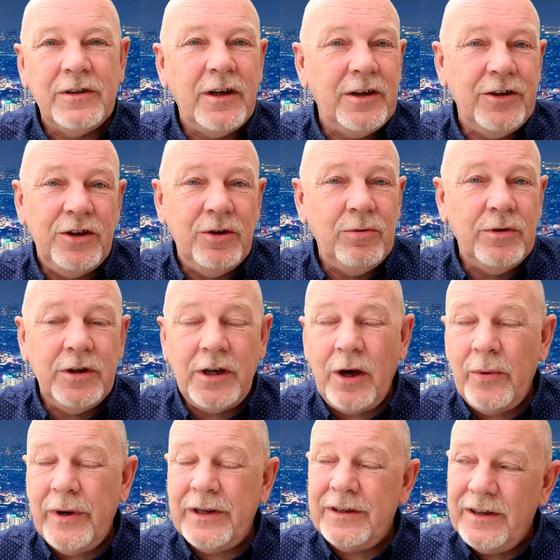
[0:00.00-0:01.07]
And you could
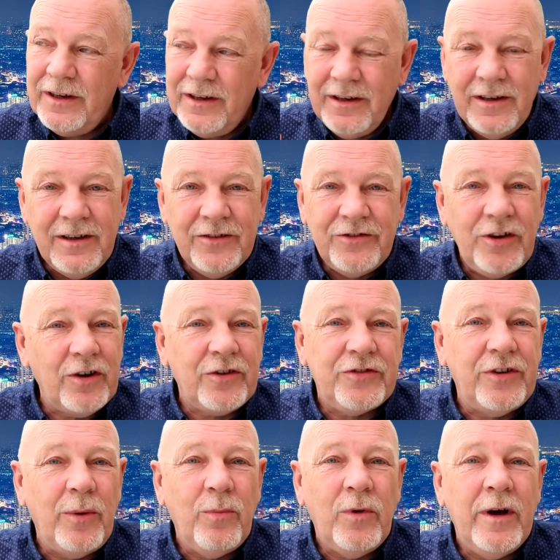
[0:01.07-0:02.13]
go in, tuck
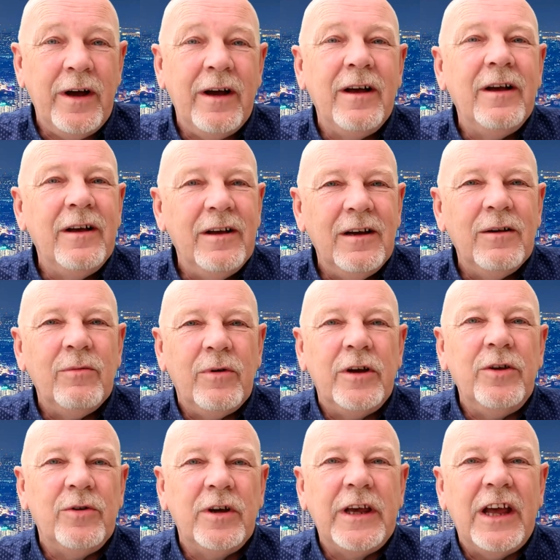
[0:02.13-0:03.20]
somewhere where
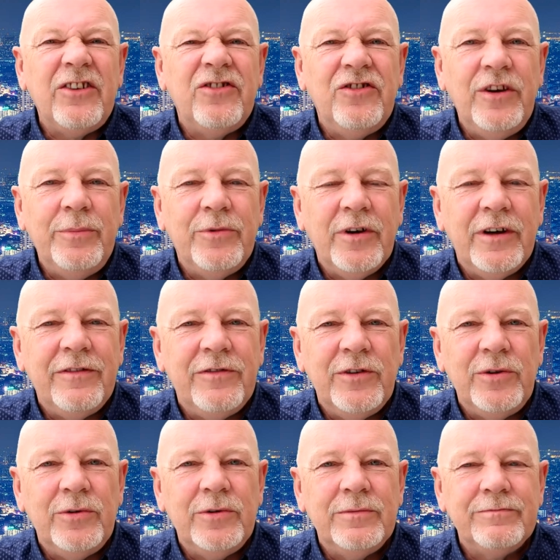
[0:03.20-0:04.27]
you could get cheap Thai
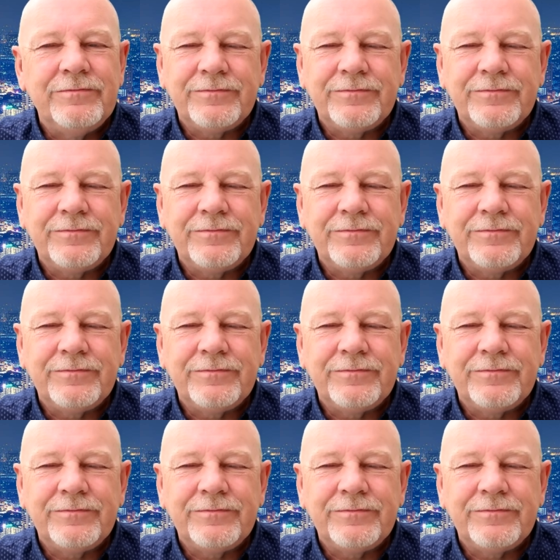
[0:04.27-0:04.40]
food.